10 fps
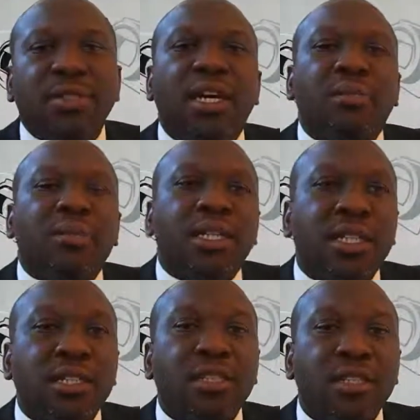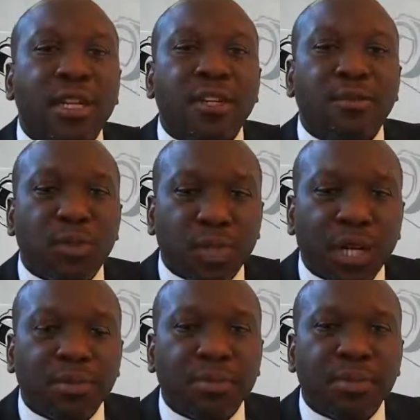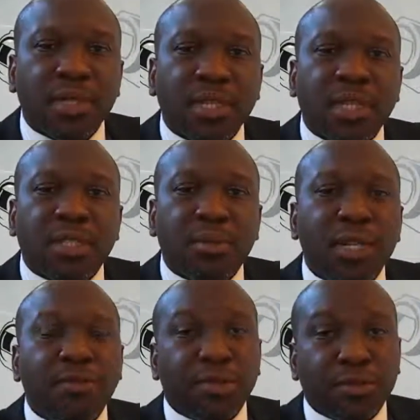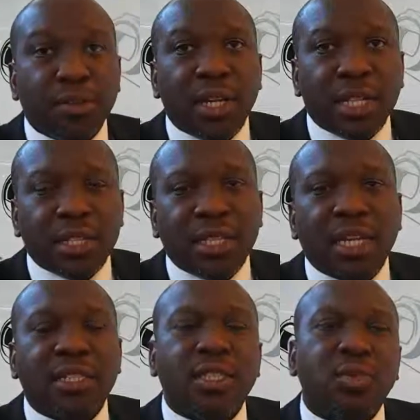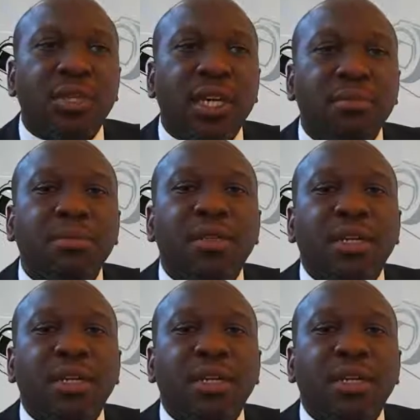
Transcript: Um, the years um, to come. It's been a fruitful exercise since we came,